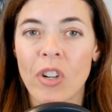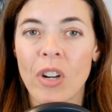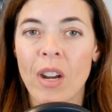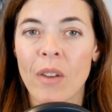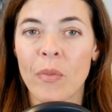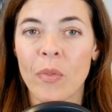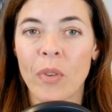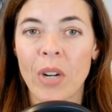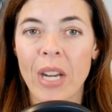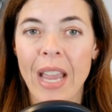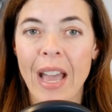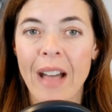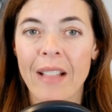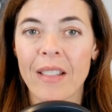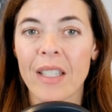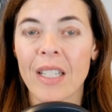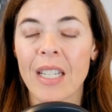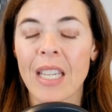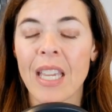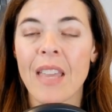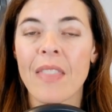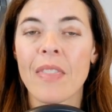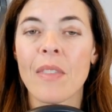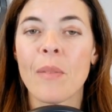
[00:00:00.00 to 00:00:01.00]
of
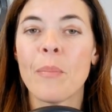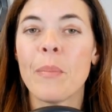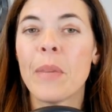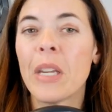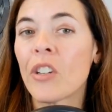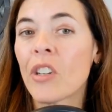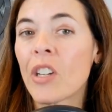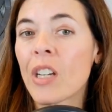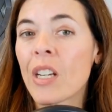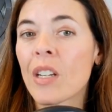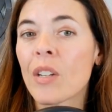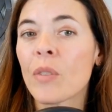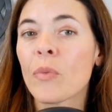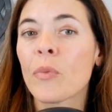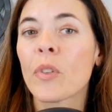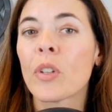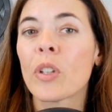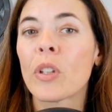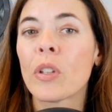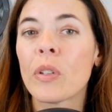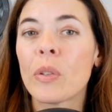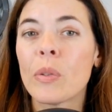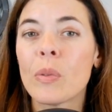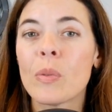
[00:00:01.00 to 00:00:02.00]
reality and the myriad of
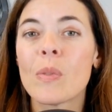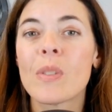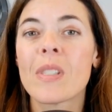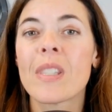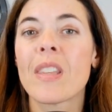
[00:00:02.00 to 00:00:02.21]
clues